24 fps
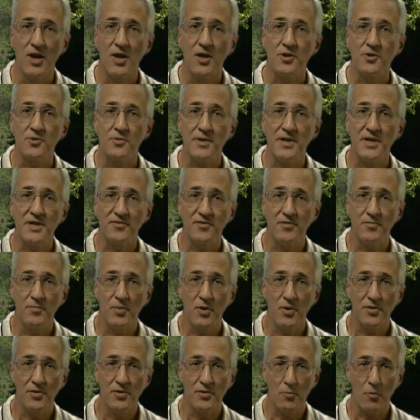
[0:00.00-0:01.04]
Trees from
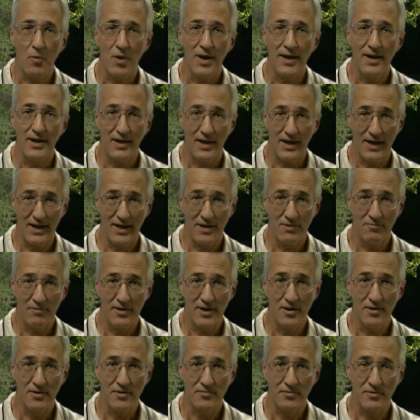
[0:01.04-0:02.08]
both the white and red
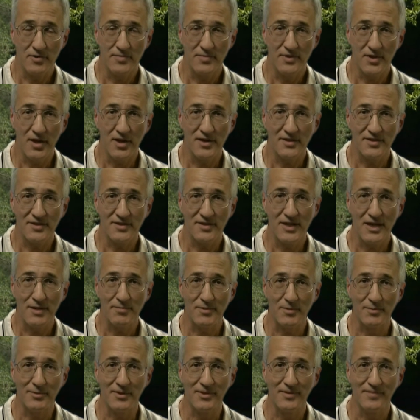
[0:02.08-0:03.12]
oak groups are
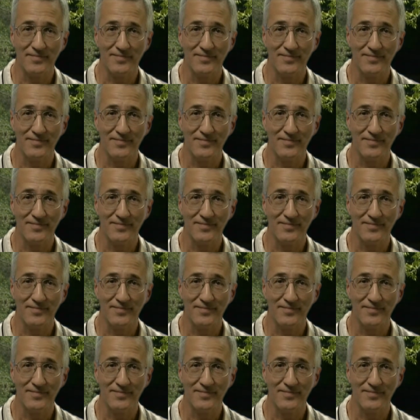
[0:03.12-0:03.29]
susceptible.